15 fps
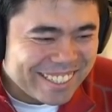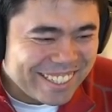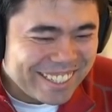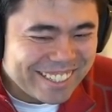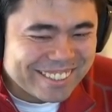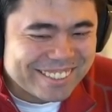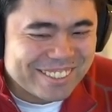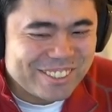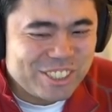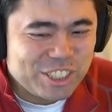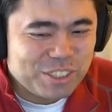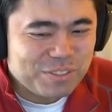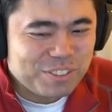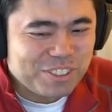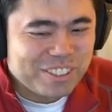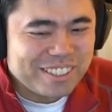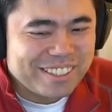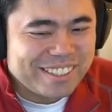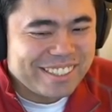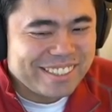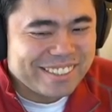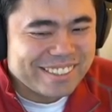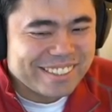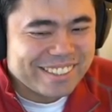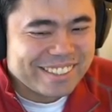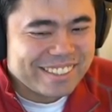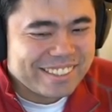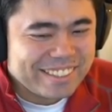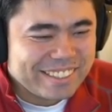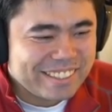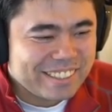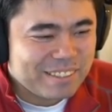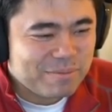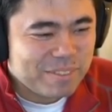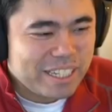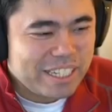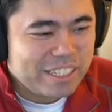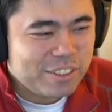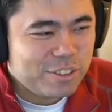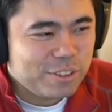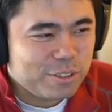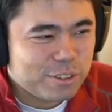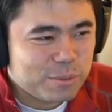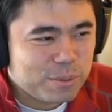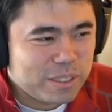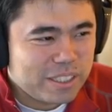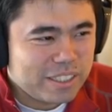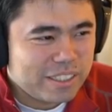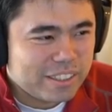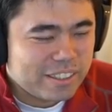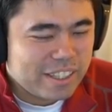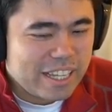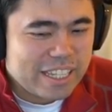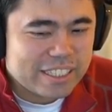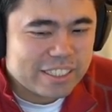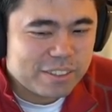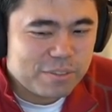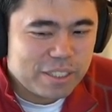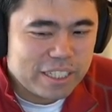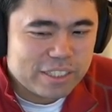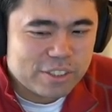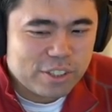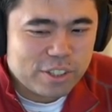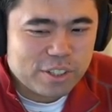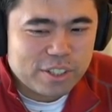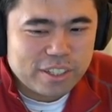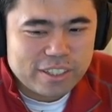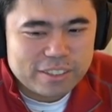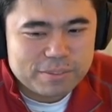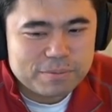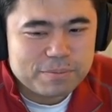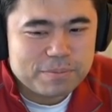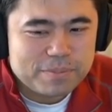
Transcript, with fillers: Uh, let's go G4 and end up 92. Let's play the classic advanced Caro-Kann.